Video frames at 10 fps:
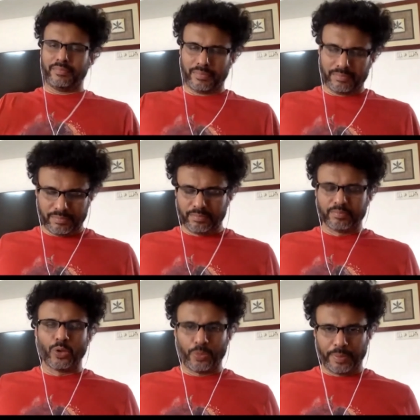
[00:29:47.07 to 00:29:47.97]

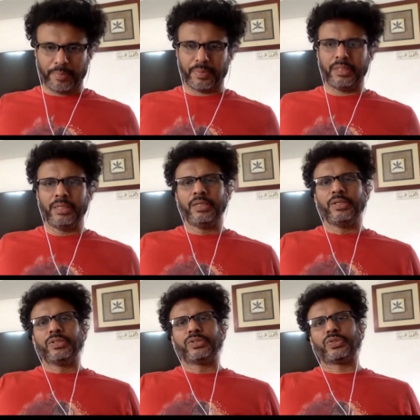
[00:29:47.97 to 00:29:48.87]
more people,
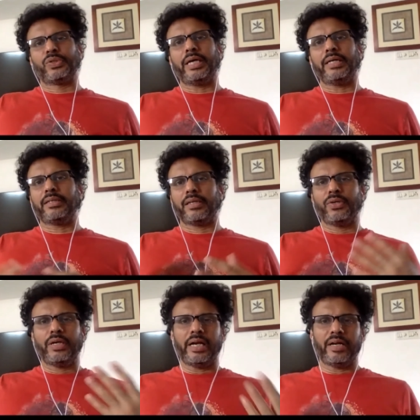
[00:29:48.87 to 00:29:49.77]
so that
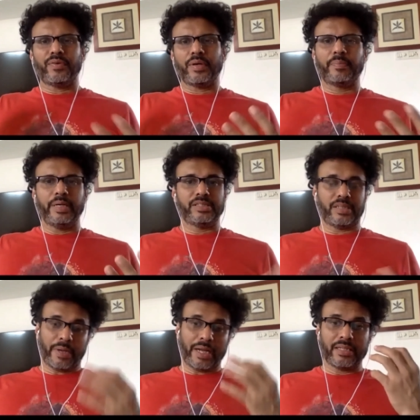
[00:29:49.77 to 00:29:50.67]
your network builds
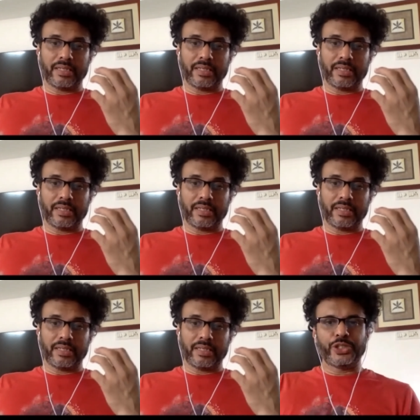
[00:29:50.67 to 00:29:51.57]
up, and the same
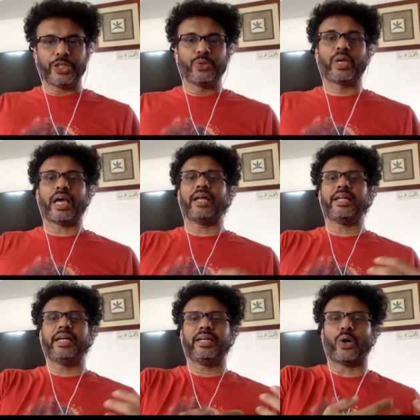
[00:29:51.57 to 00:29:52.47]
energy you
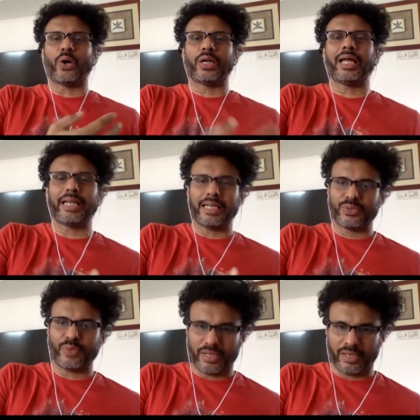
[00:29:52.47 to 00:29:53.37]
carry it online
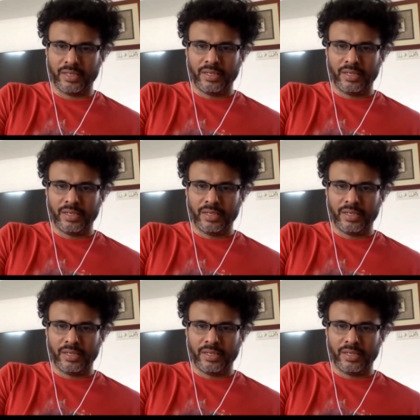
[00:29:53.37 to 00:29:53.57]
as well.